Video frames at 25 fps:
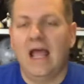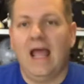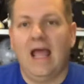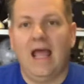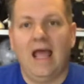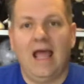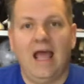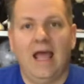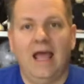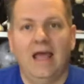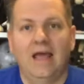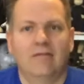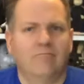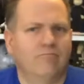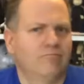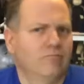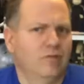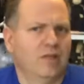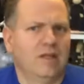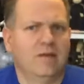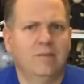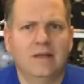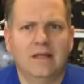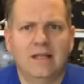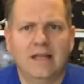and
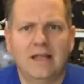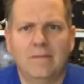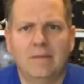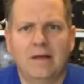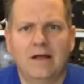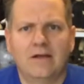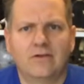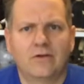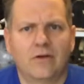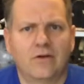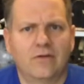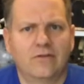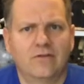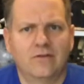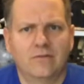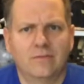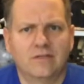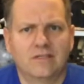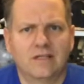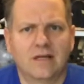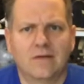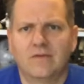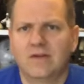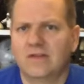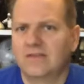leave me an email,
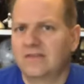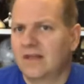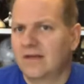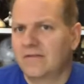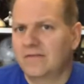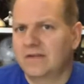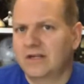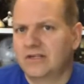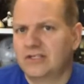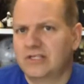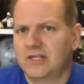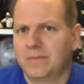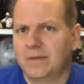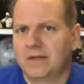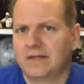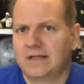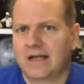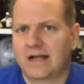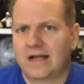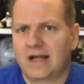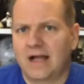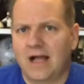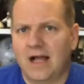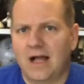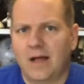
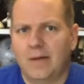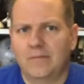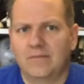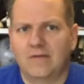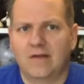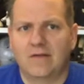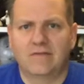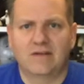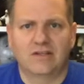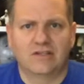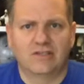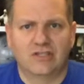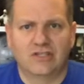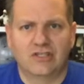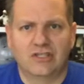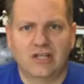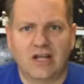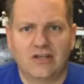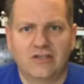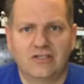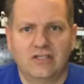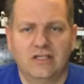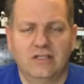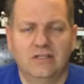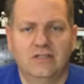darthtuba77@gmail.com, if you have any
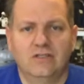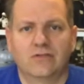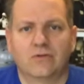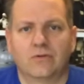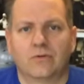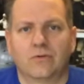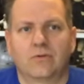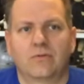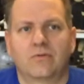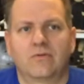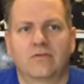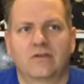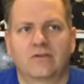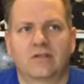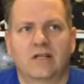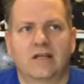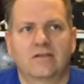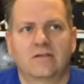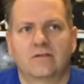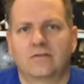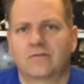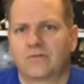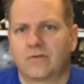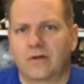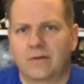suggestions for
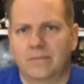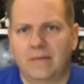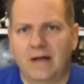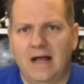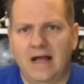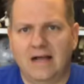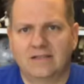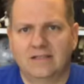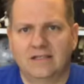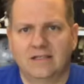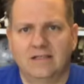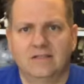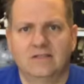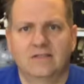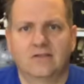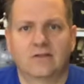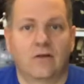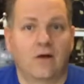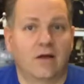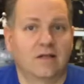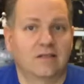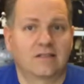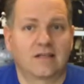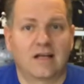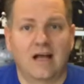unboxings,
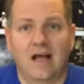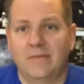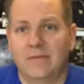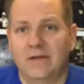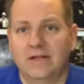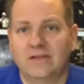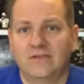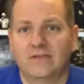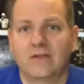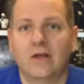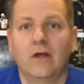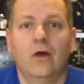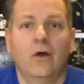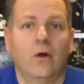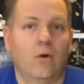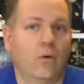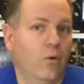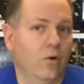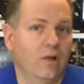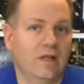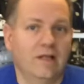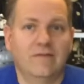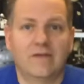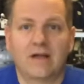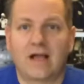thoughts, comments,
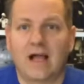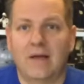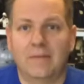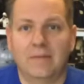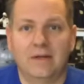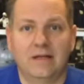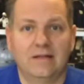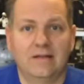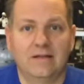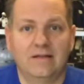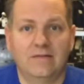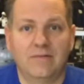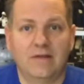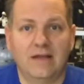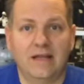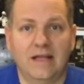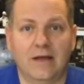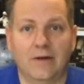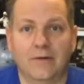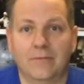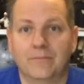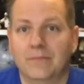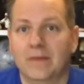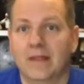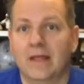or leave a comment in this
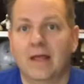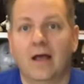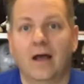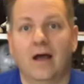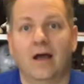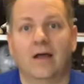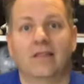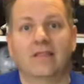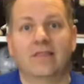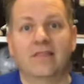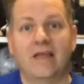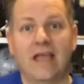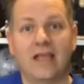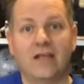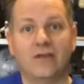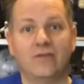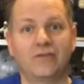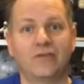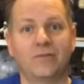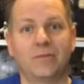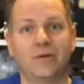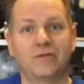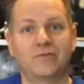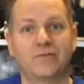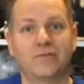video. Thank you
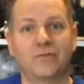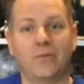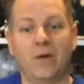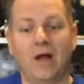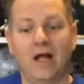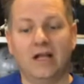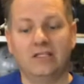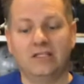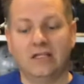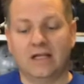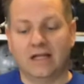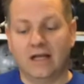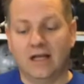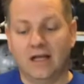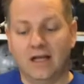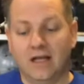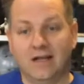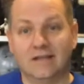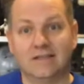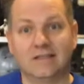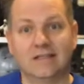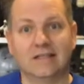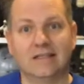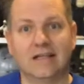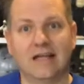so much for watching.
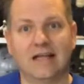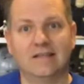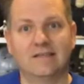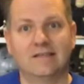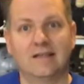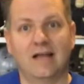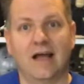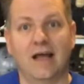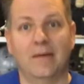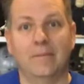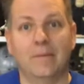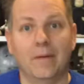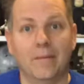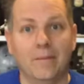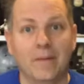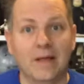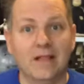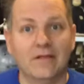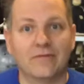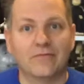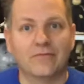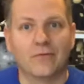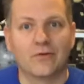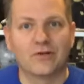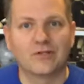Until next time, may
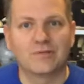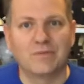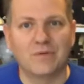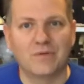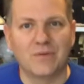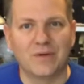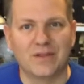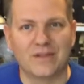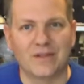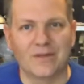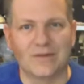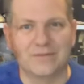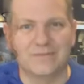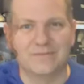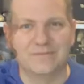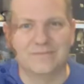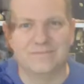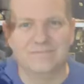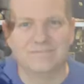the Force be with you.